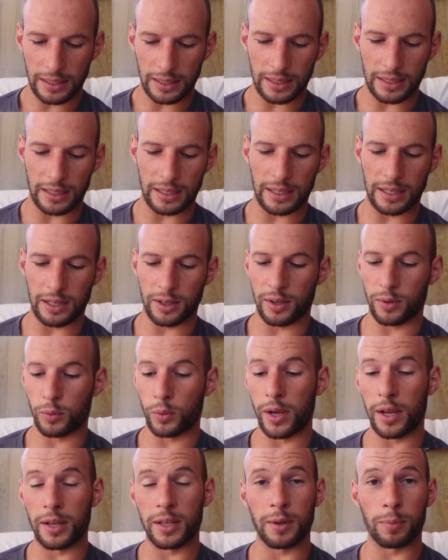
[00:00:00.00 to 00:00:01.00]

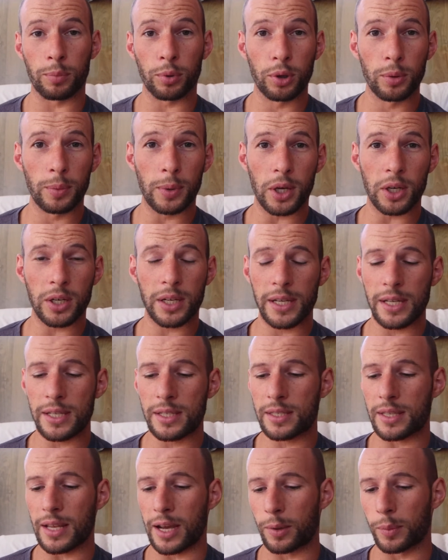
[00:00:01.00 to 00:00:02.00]
Wear your blue
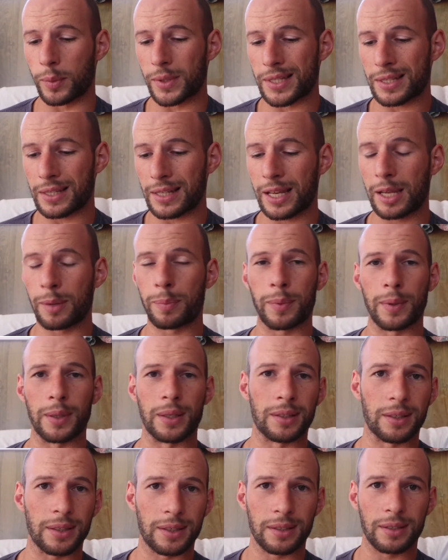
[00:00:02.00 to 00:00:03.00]
blockers to help with sleep
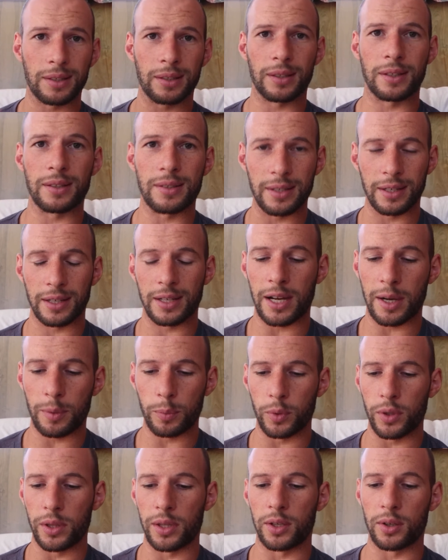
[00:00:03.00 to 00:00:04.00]
and sync
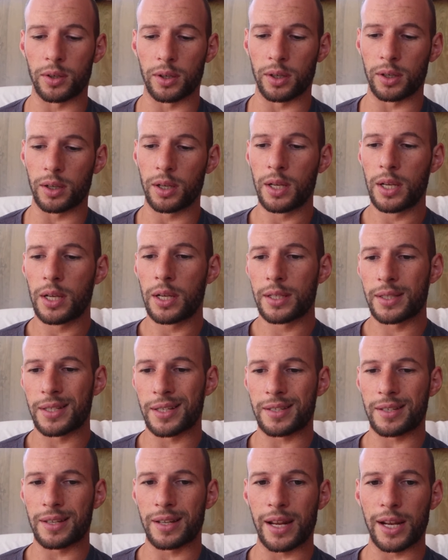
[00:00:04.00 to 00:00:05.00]
up with your
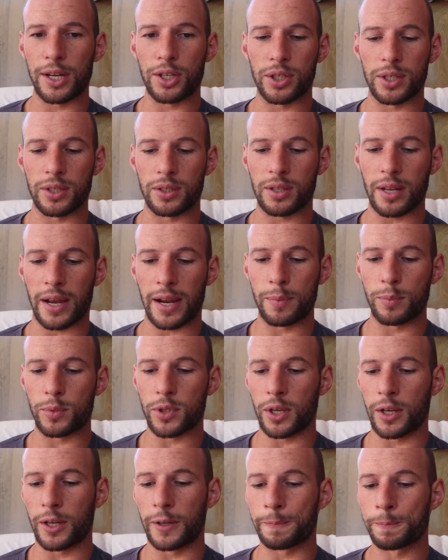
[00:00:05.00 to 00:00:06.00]
destination's time
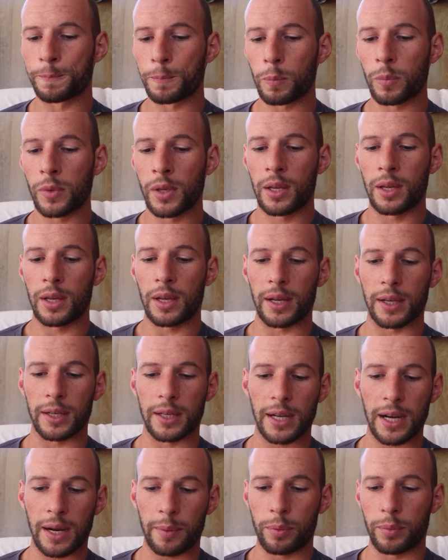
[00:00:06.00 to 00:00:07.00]
zone.
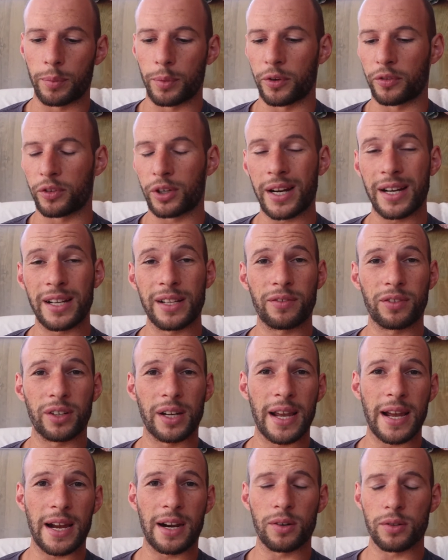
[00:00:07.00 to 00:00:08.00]
Get up and move around
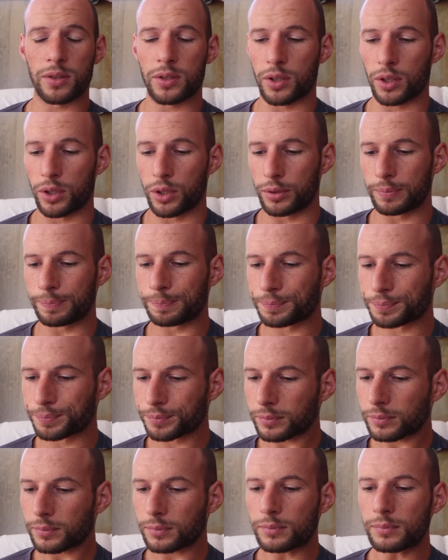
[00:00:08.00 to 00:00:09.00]
every hour or two.
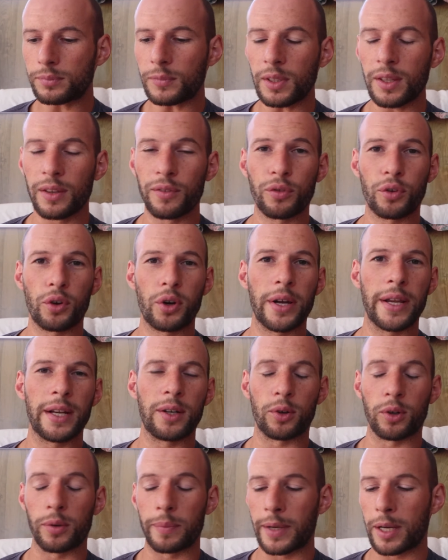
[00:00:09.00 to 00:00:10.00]

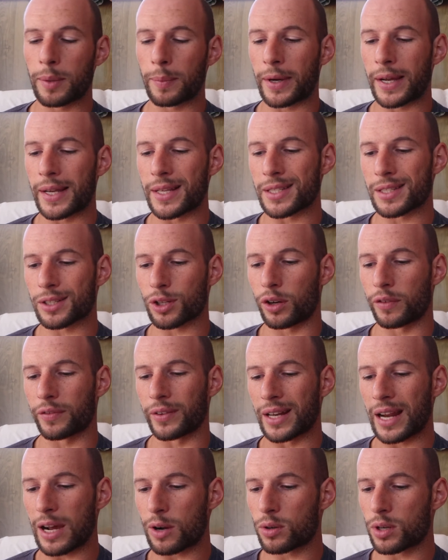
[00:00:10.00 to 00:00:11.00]
Avoid or minimize
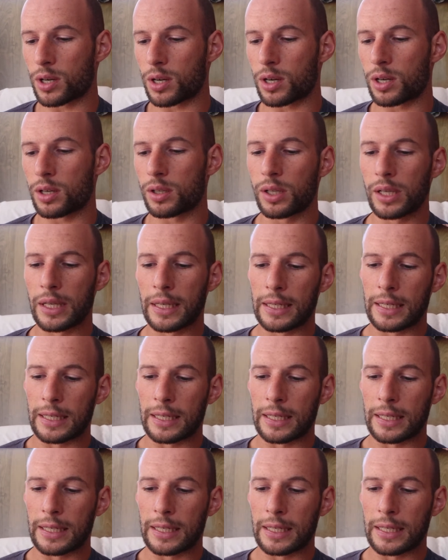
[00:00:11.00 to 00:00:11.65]
coffee and alcohol.